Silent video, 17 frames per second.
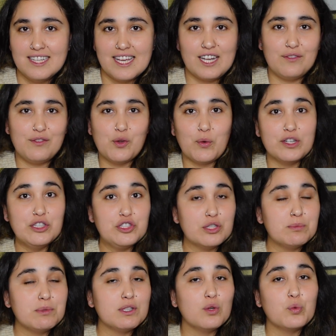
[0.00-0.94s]
And if you wanna
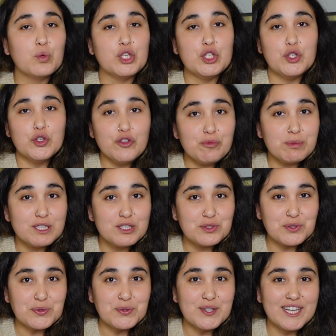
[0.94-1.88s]
share below what you've been
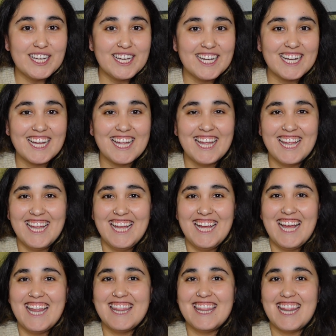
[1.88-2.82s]
doing,
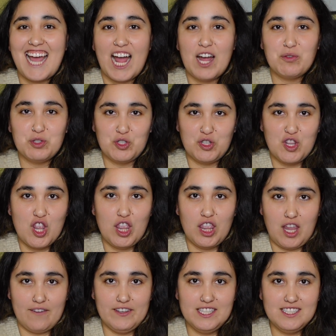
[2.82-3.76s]
I would
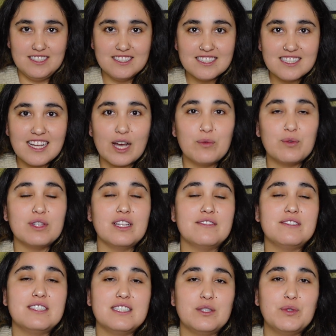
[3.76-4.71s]
love it. I would
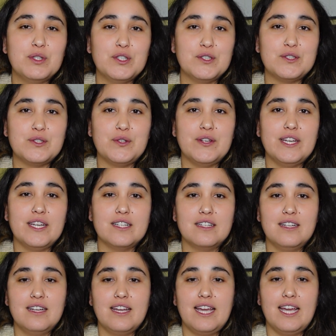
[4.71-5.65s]
love to see what you're doing
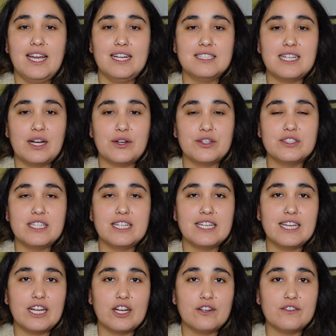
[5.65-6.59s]
and how you're
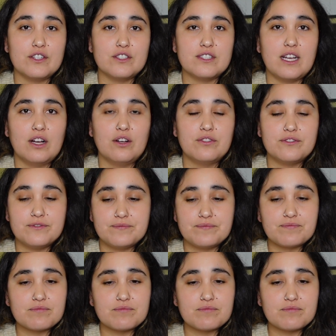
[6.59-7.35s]
taking care of yourself.